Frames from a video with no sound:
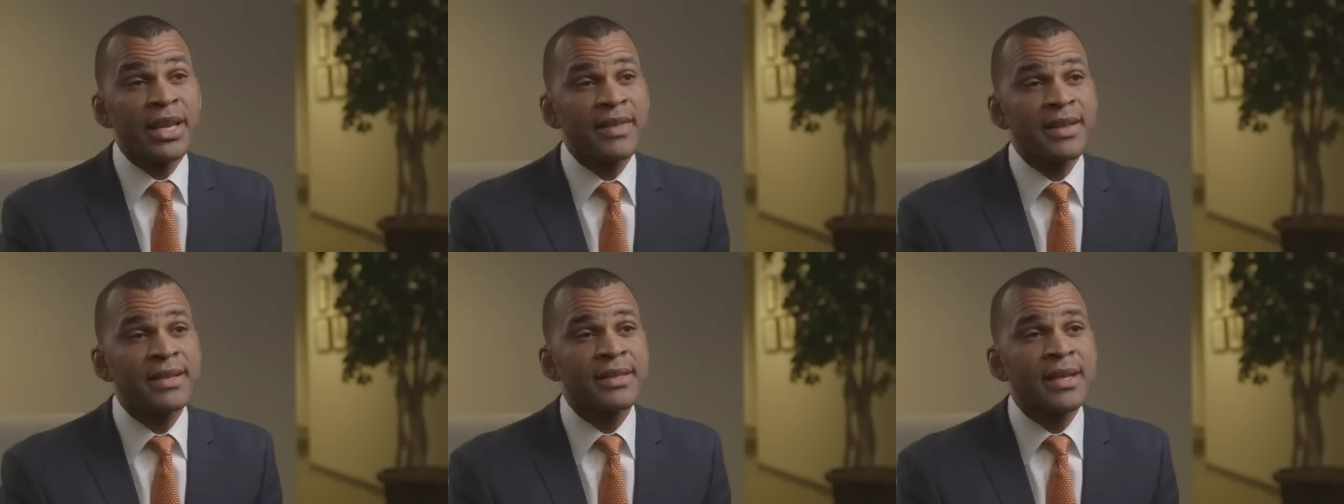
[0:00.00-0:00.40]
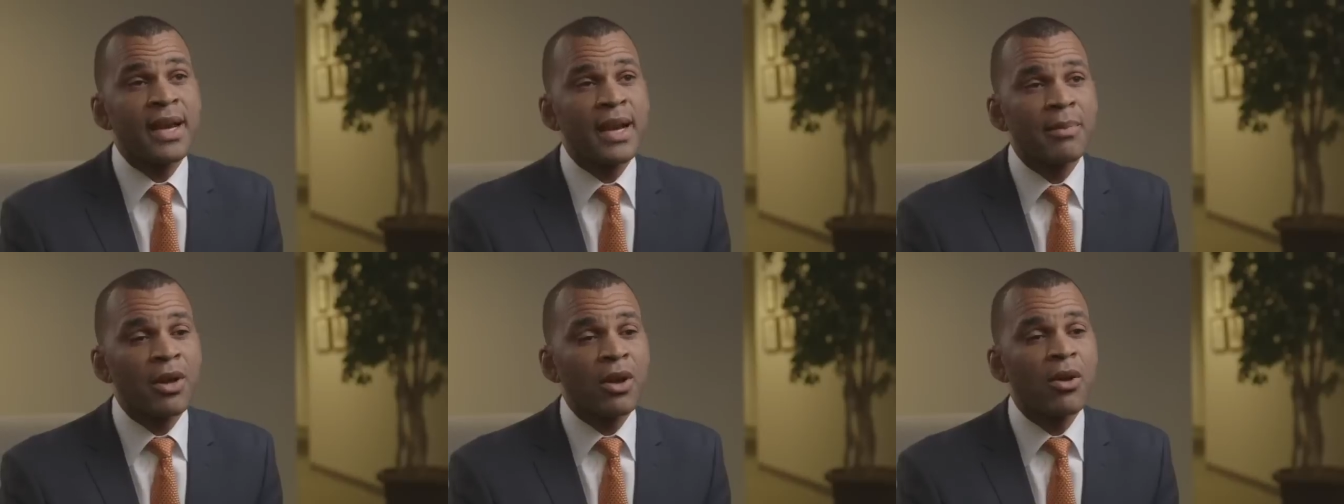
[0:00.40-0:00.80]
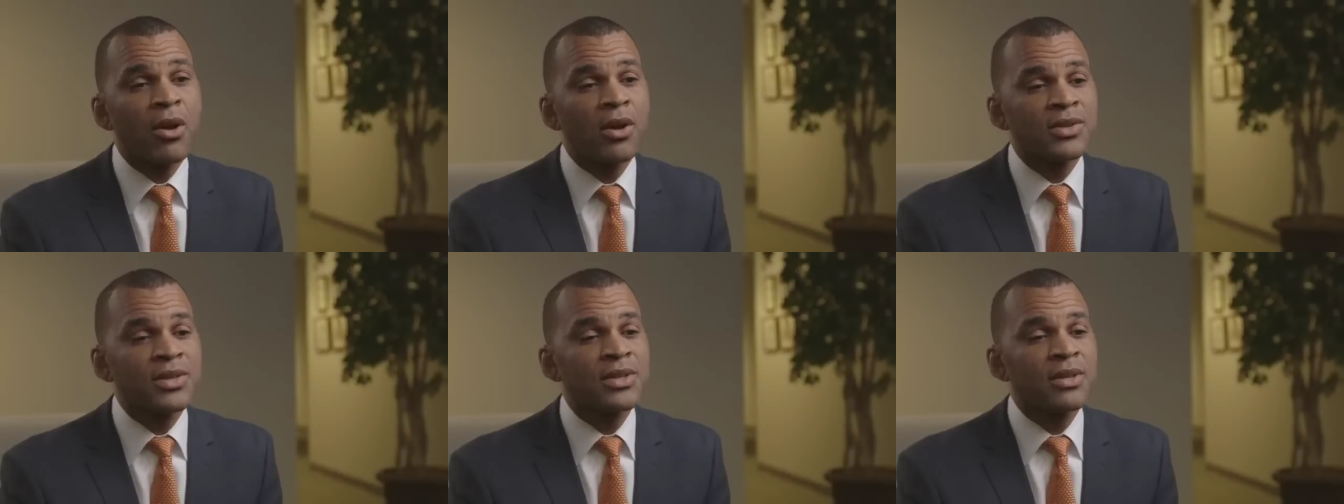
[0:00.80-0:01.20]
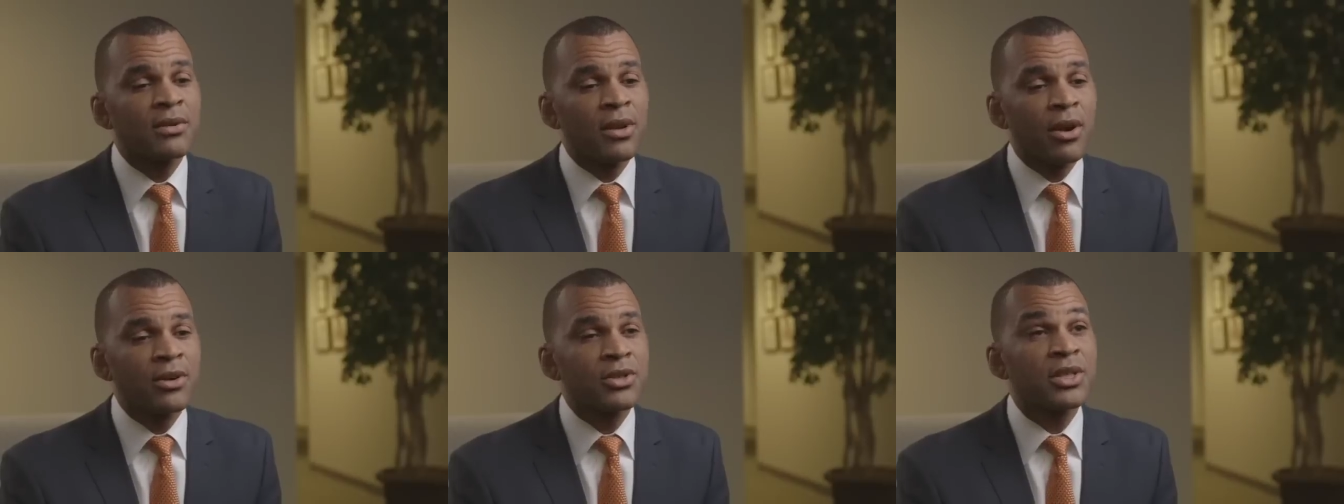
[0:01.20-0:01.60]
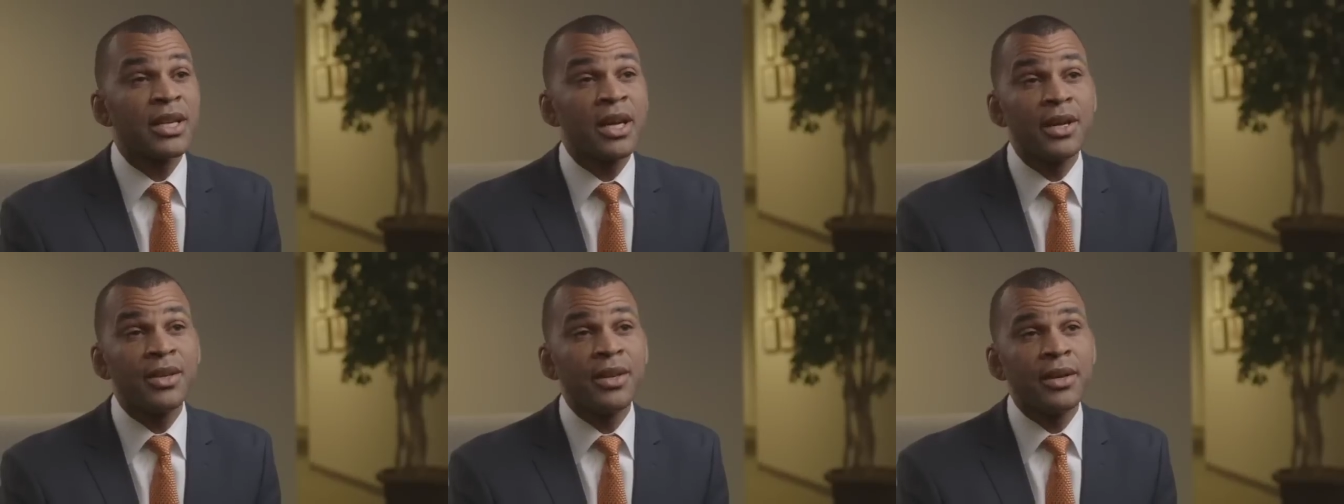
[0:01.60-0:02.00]
at this time the causes are largely
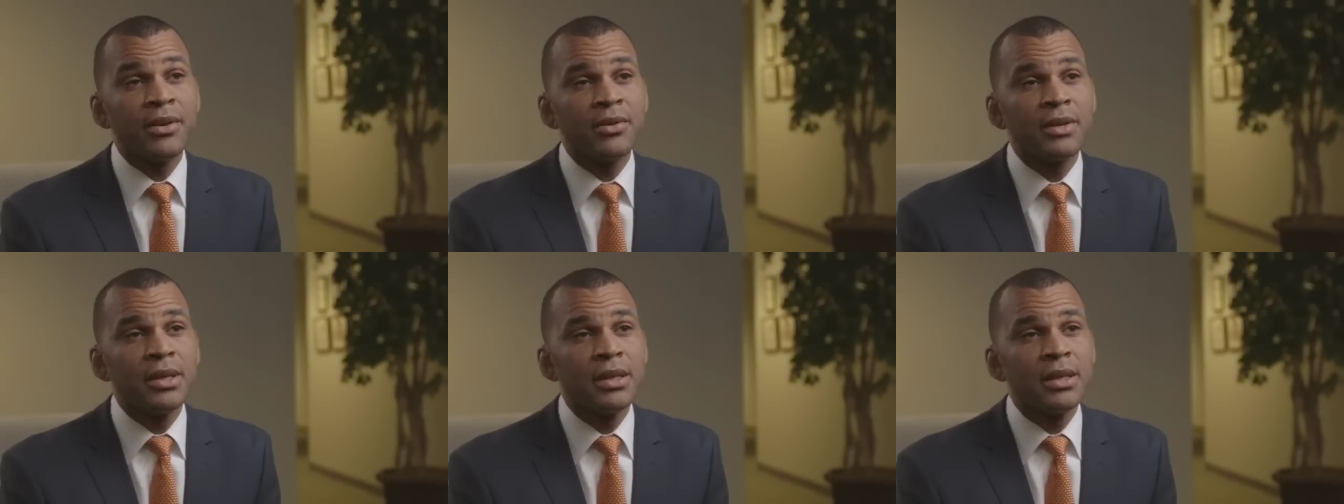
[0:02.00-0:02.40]
unknown.